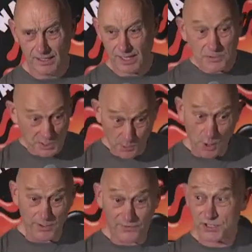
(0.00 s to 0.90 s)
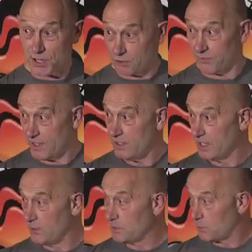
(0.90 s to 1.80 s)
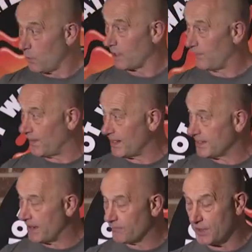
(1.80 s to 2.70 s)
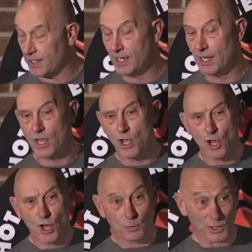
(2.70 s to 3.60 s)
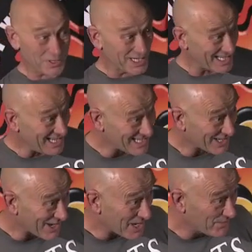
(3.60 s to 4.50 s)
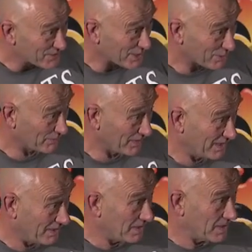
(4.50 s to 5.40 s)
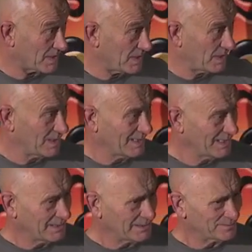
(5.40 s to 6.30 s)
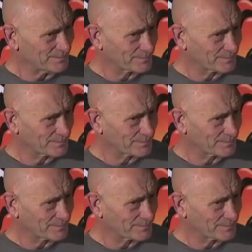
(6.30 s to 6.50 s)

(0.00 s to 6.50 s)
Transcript: I was a proper photographer. He was qualified and everything, but he was a scenes of crime photographer.